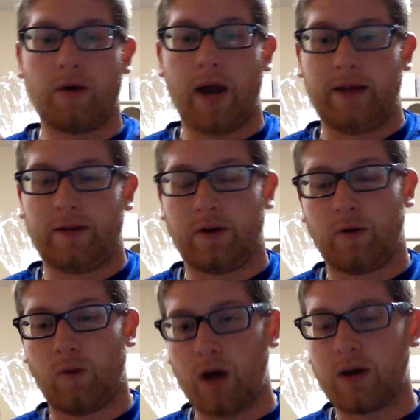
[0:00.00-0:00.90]
Right,
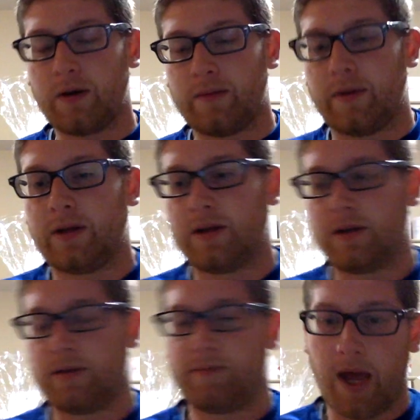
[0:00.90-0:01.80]
welcome
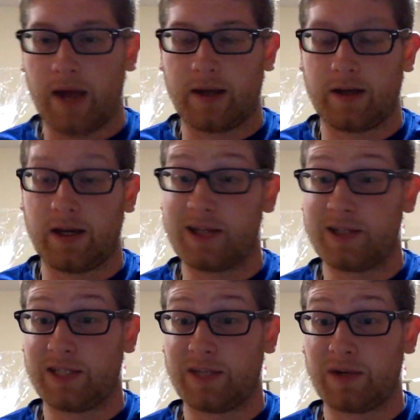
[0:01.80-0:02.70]
back. I guess
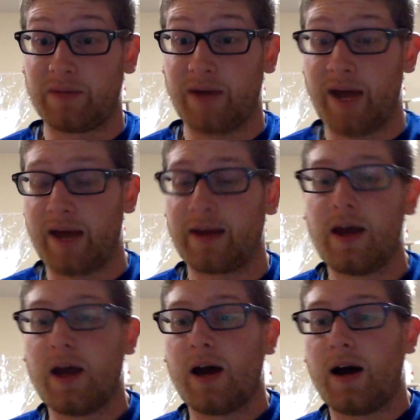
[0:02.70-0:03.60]
you could say welcome back.
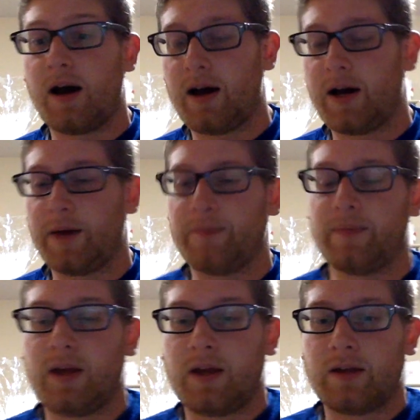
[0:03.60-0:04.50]

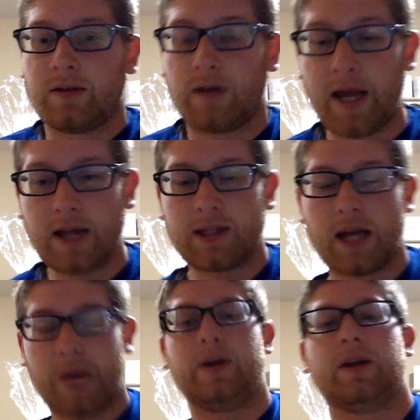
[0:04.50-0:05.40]
So our next
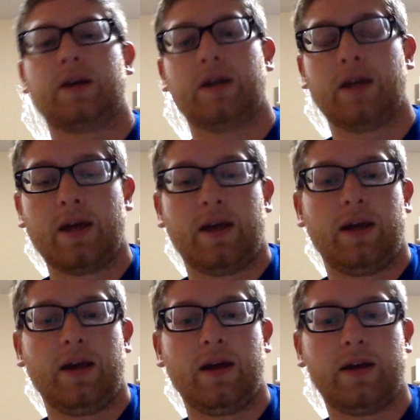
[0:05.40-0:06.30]
topic
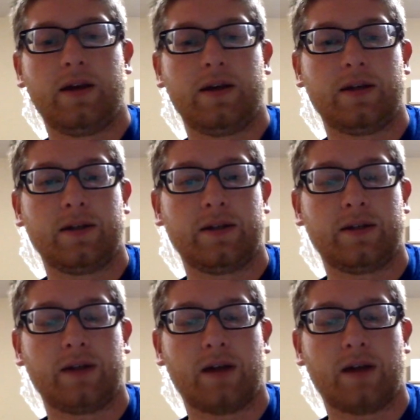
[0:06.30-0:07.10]
is